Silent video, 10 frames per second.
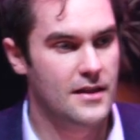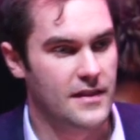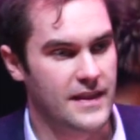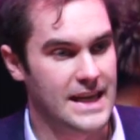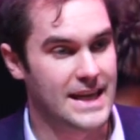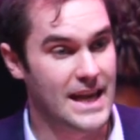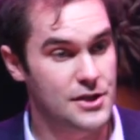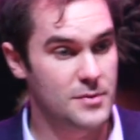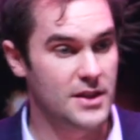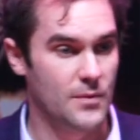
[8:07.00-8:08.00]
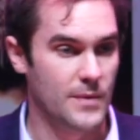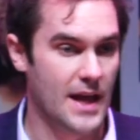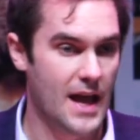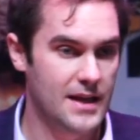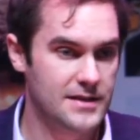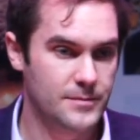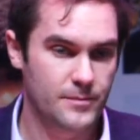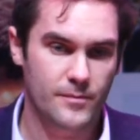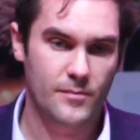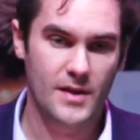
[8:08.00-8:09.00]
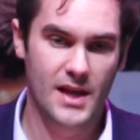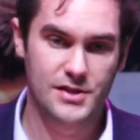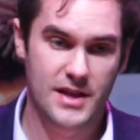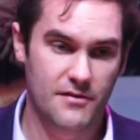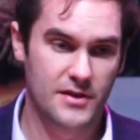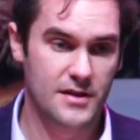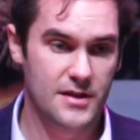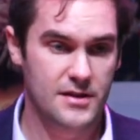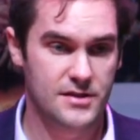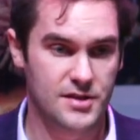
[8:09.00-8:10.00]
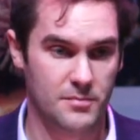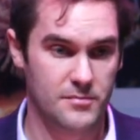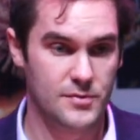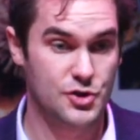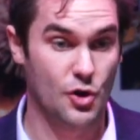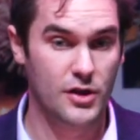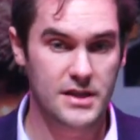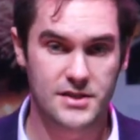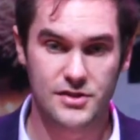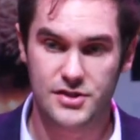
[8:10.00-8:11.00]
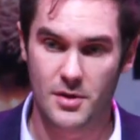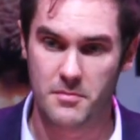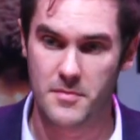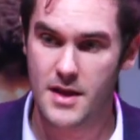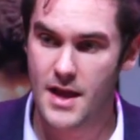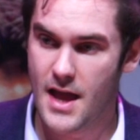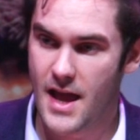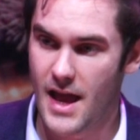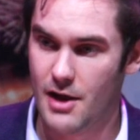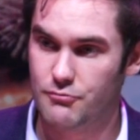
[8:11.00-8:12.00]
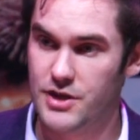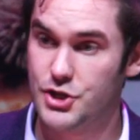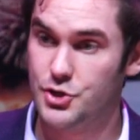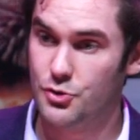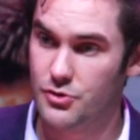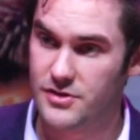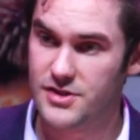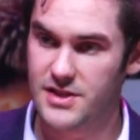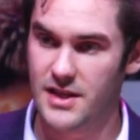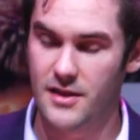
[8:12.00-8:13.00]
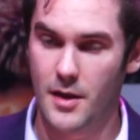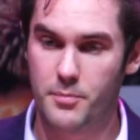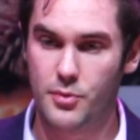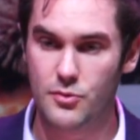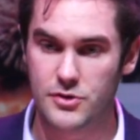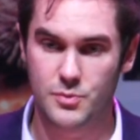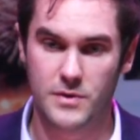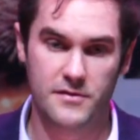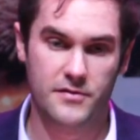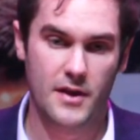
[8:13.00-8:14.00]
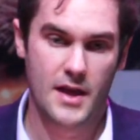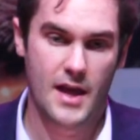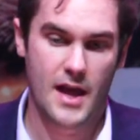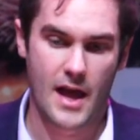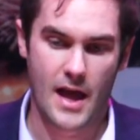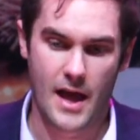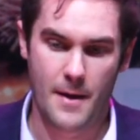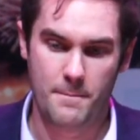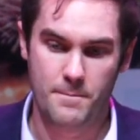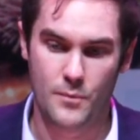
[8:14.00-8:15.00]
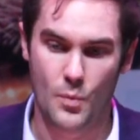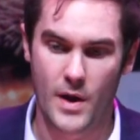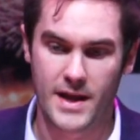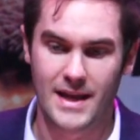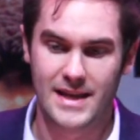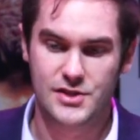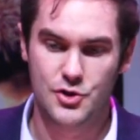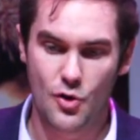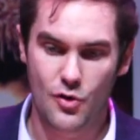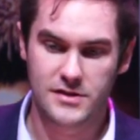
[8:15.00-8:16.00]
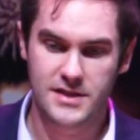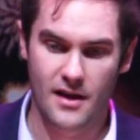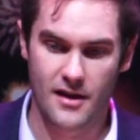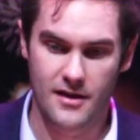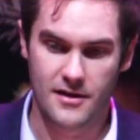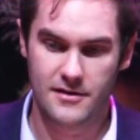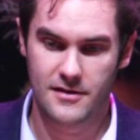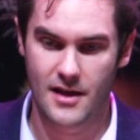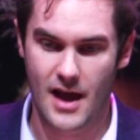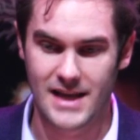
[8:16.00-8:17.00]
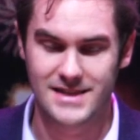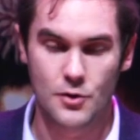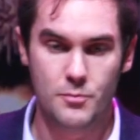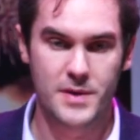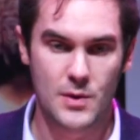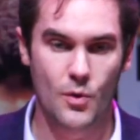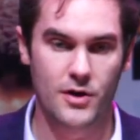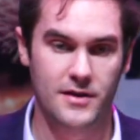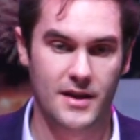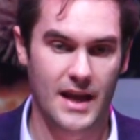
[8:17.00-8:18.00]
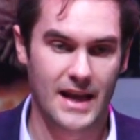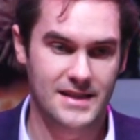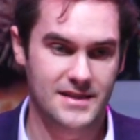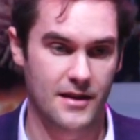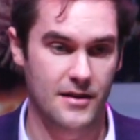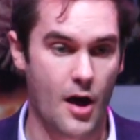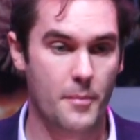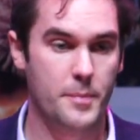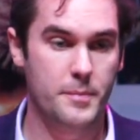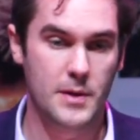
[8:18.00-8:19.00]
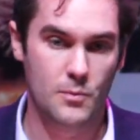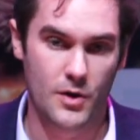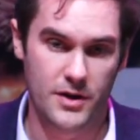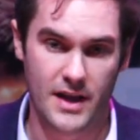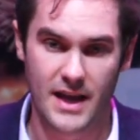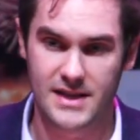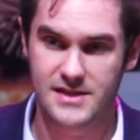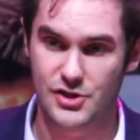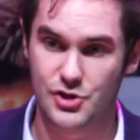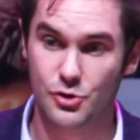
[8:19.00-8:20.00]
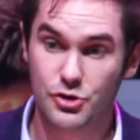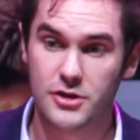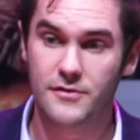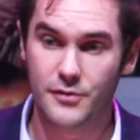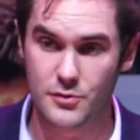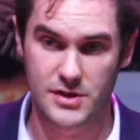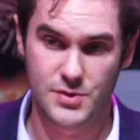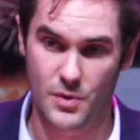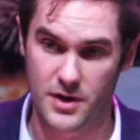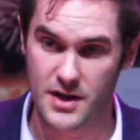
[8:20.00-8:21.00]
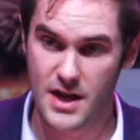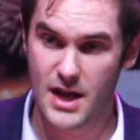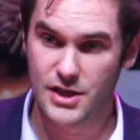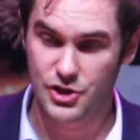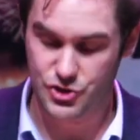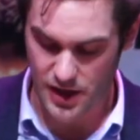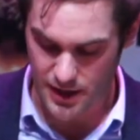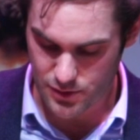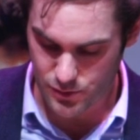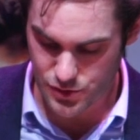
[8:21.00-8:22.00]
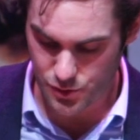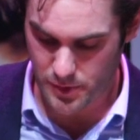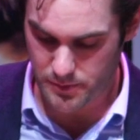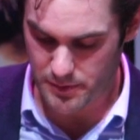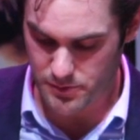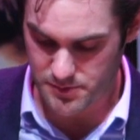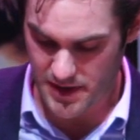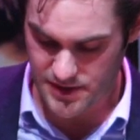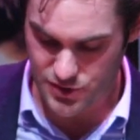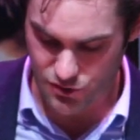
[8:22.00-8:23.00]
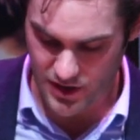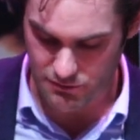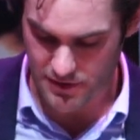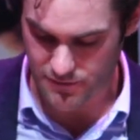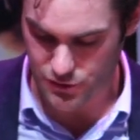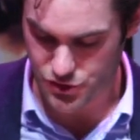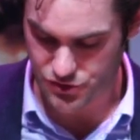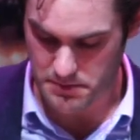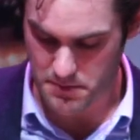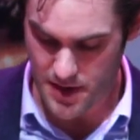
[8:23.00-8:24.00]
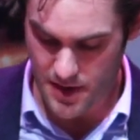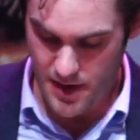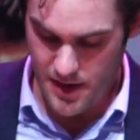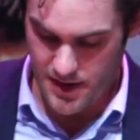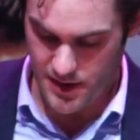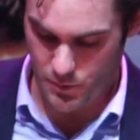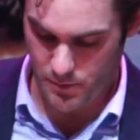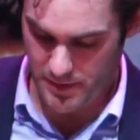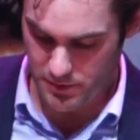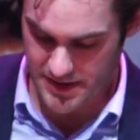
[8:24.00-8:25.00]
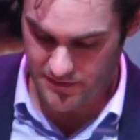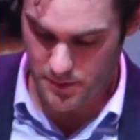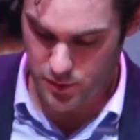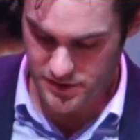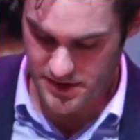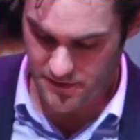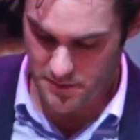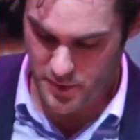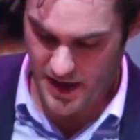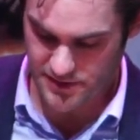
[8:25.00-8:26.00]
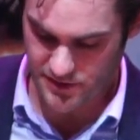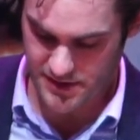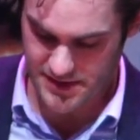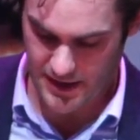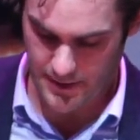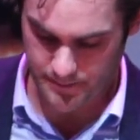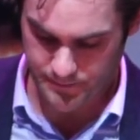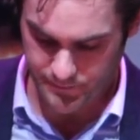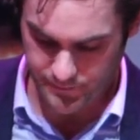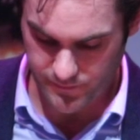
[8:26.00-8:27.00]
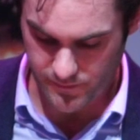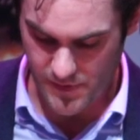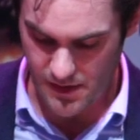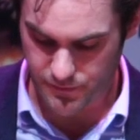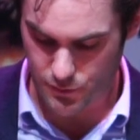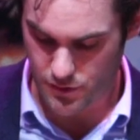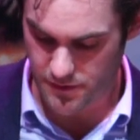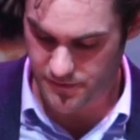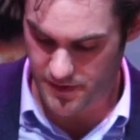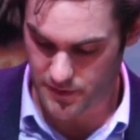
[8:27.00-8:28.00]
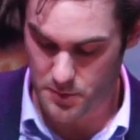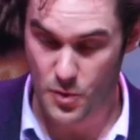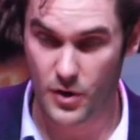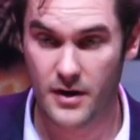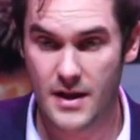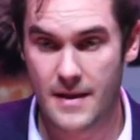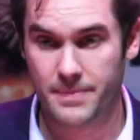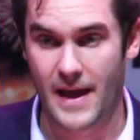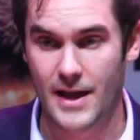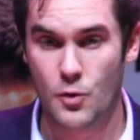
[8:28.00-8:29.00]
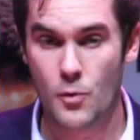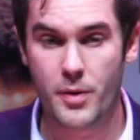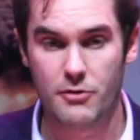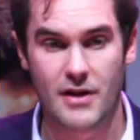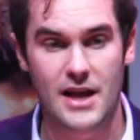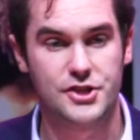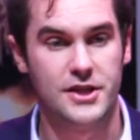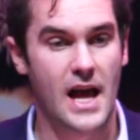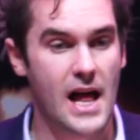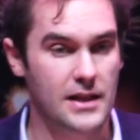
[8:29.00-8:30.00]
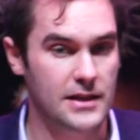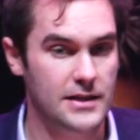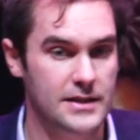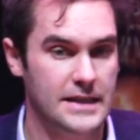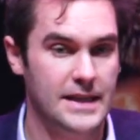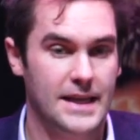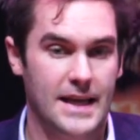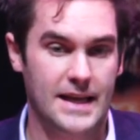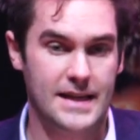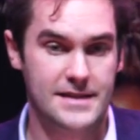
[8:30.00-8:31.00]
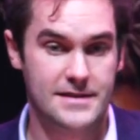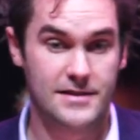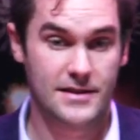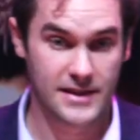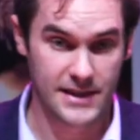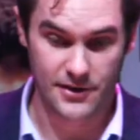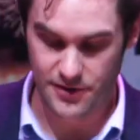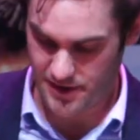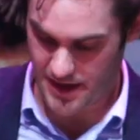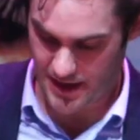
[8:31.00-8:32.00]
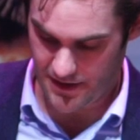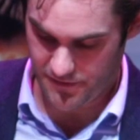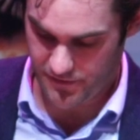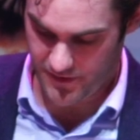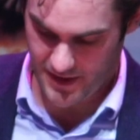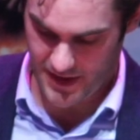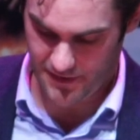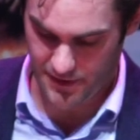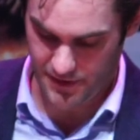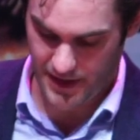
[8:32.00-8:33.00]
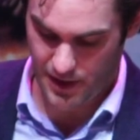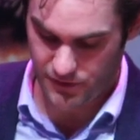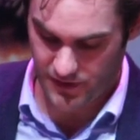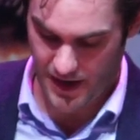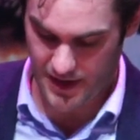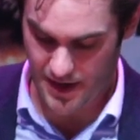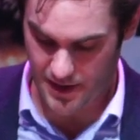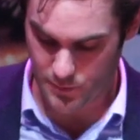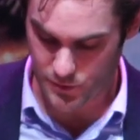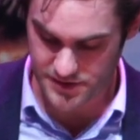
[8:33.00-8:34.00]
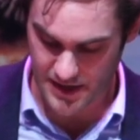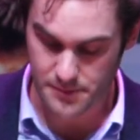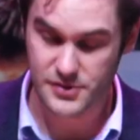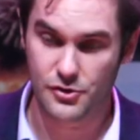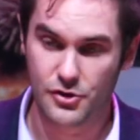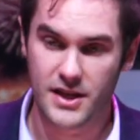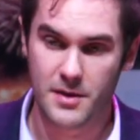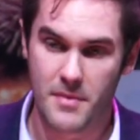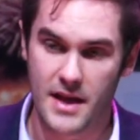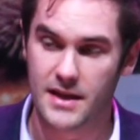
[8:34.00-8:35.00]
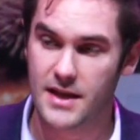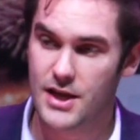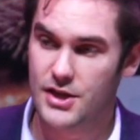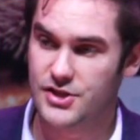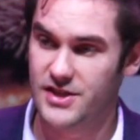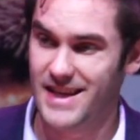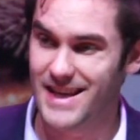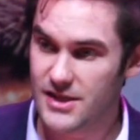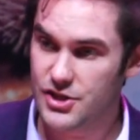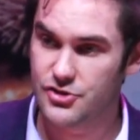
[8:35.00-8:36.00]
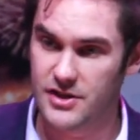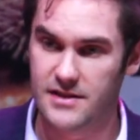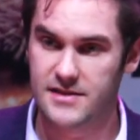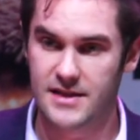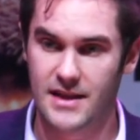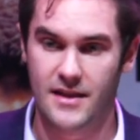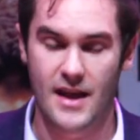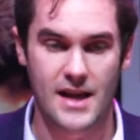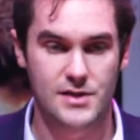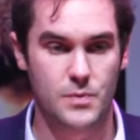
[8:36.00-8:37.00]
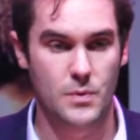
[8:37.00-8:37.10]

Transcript: the engagement that we had, has given some solace and some reassurance that the approach we've went is not a downbeat one. It's an upbeat one. It's a solution-focused one to try and close the loop in people's minds, create a revenue stream that will be able to have a positive impact on the city for forevermore. I hope our rationale is clear, if nothing else, and I want to absolutely commit to the industry in the city that as we